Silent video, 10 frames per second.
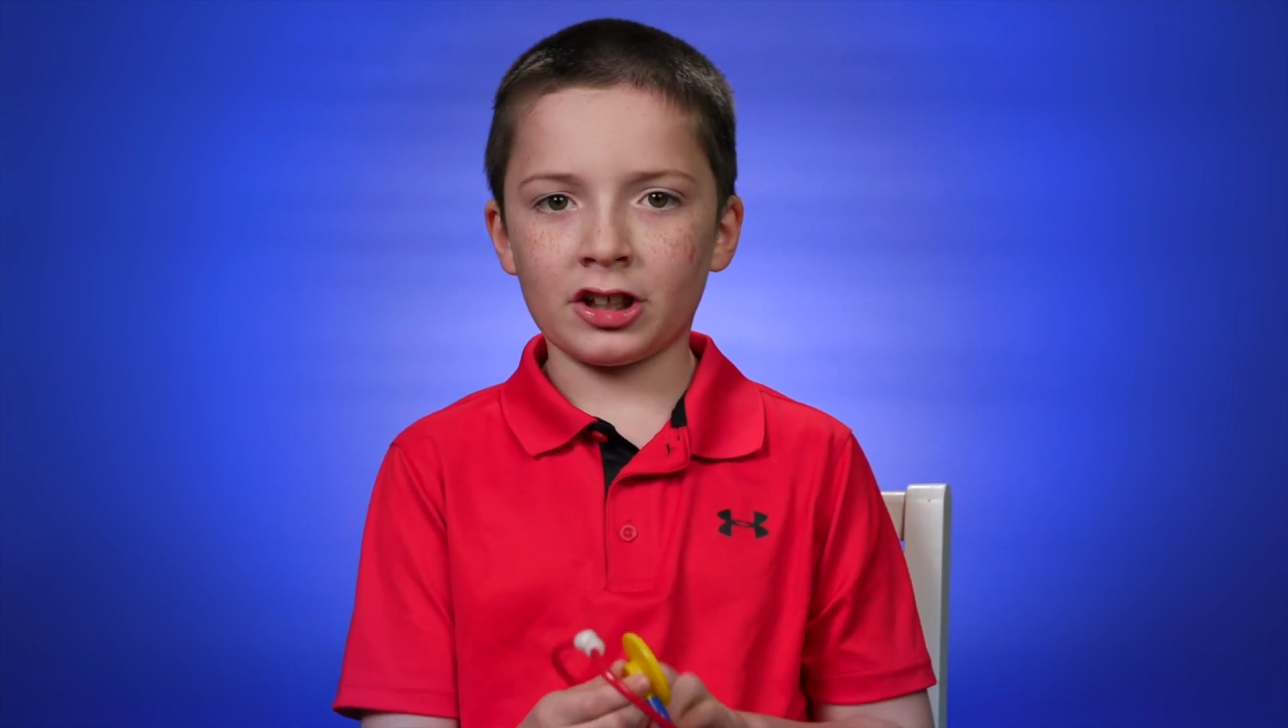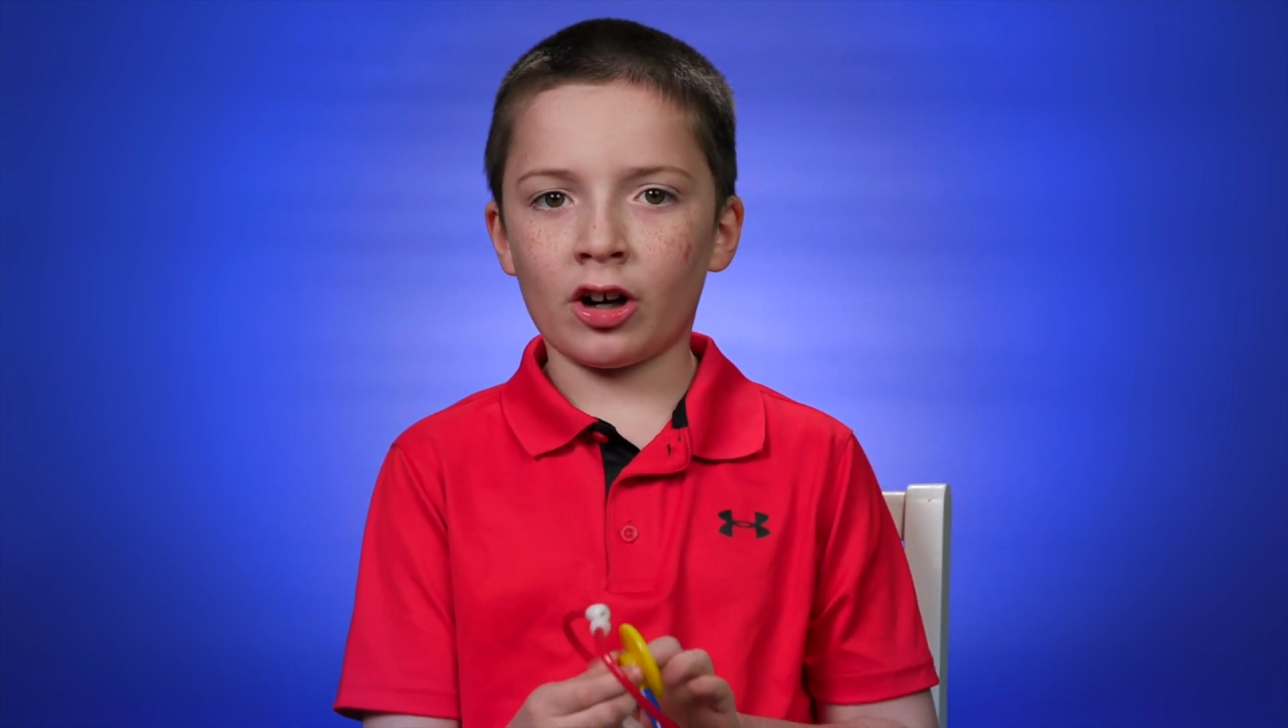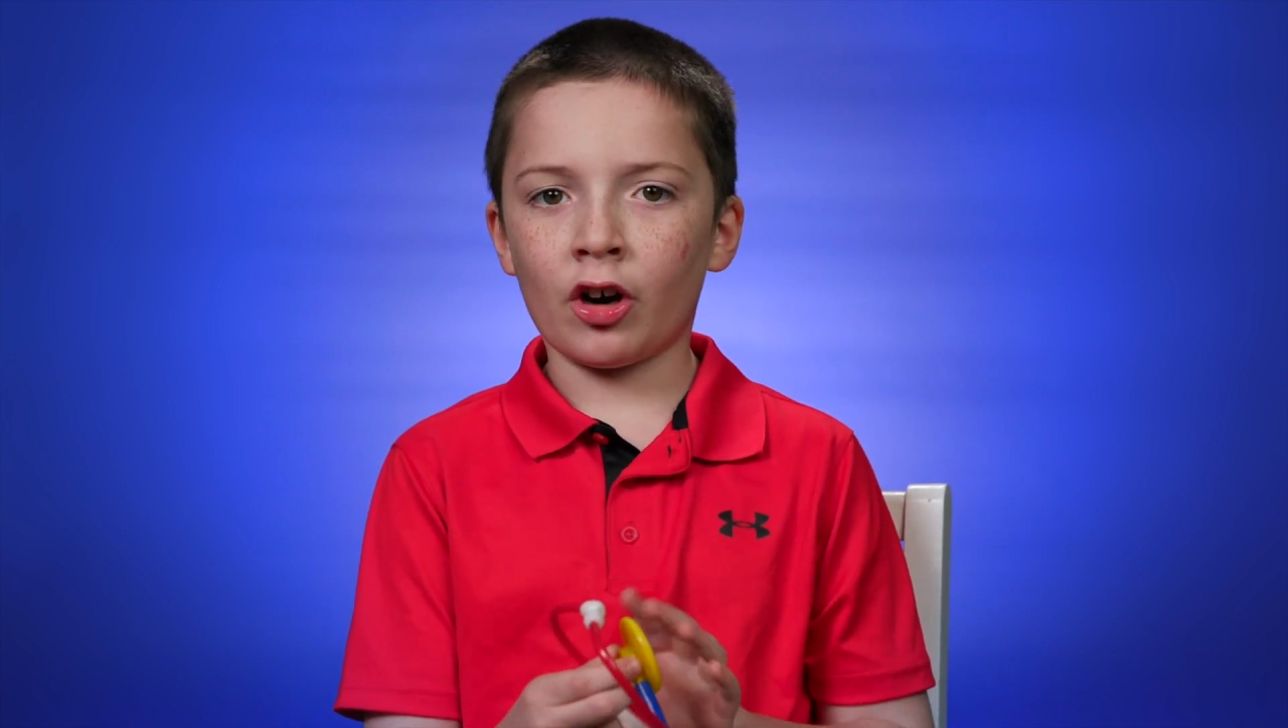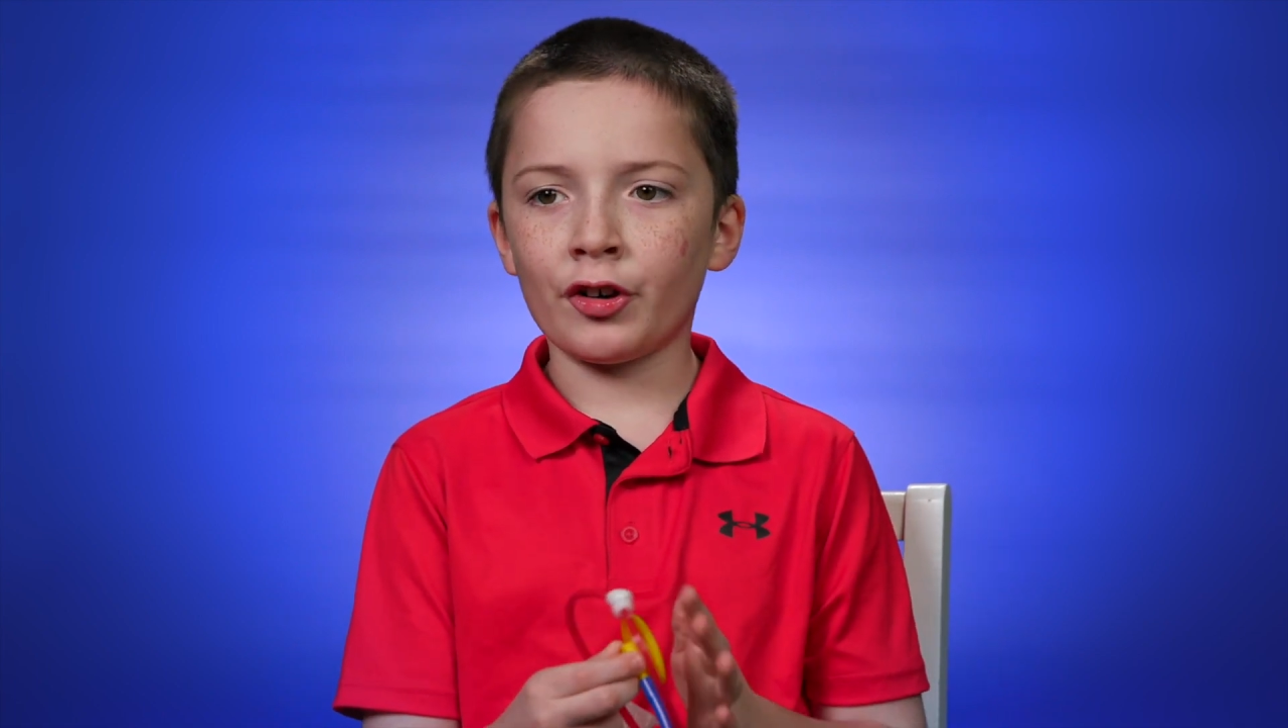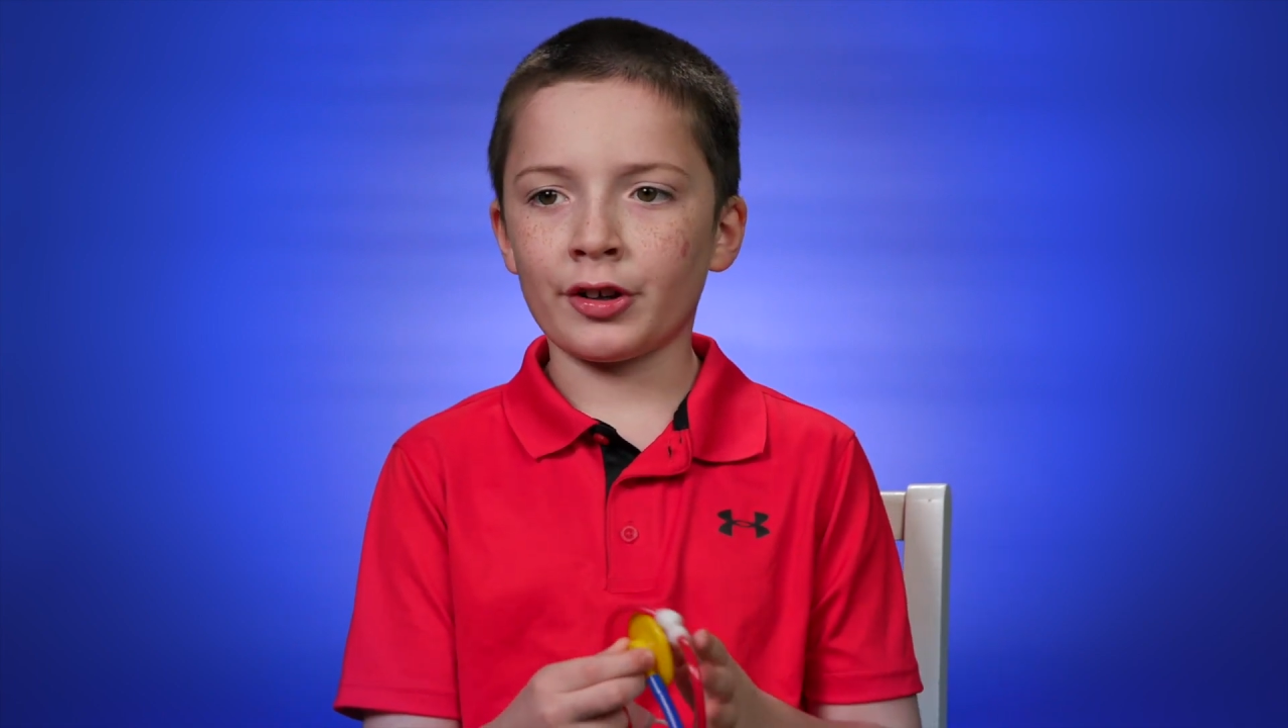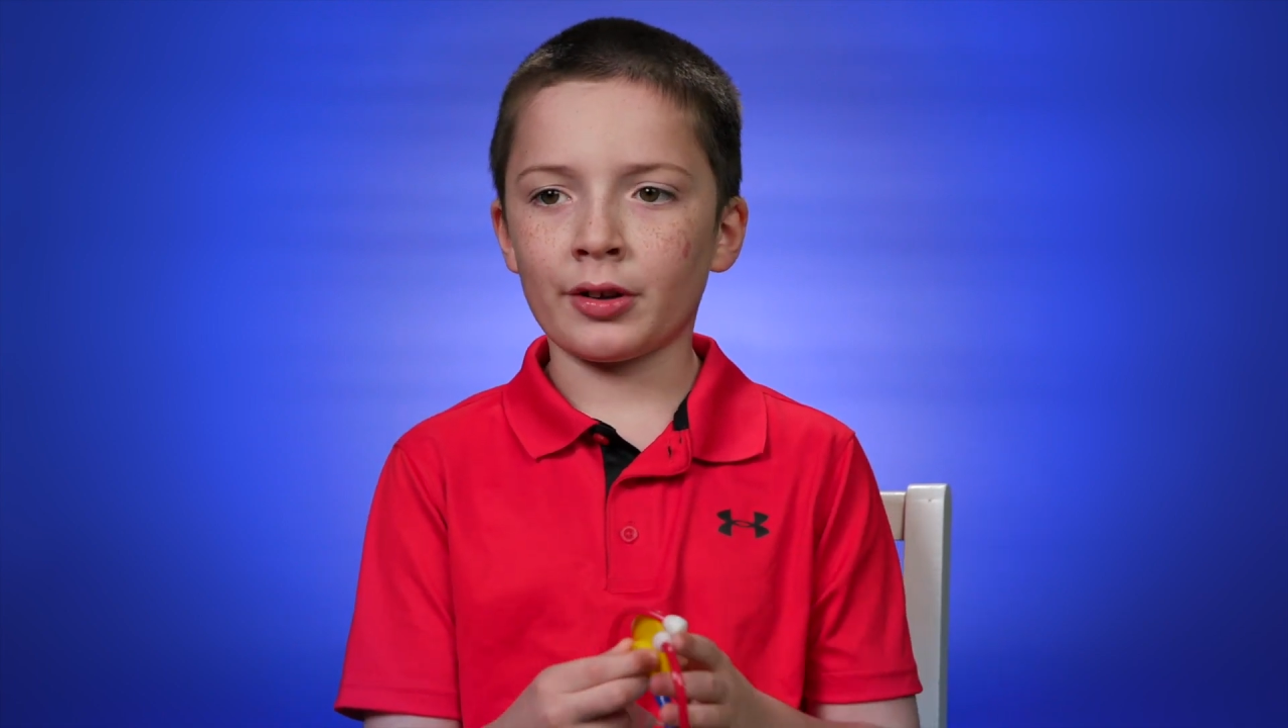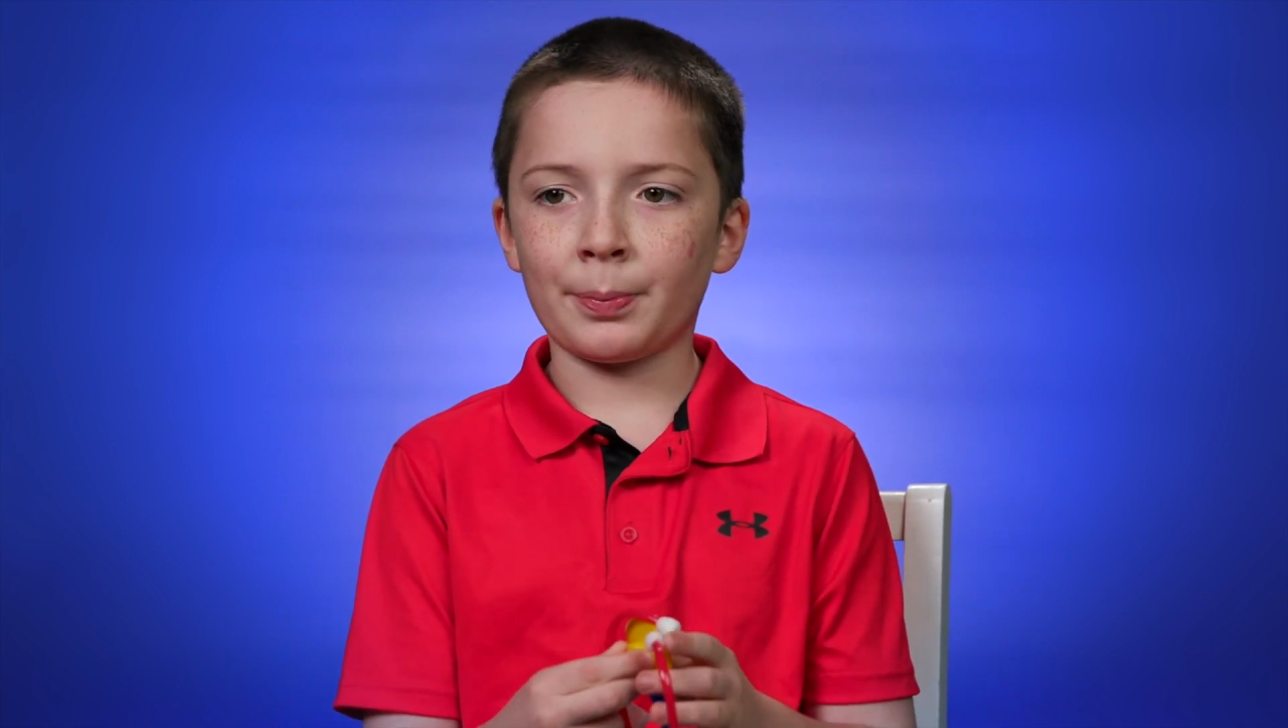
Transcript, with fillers: your heart's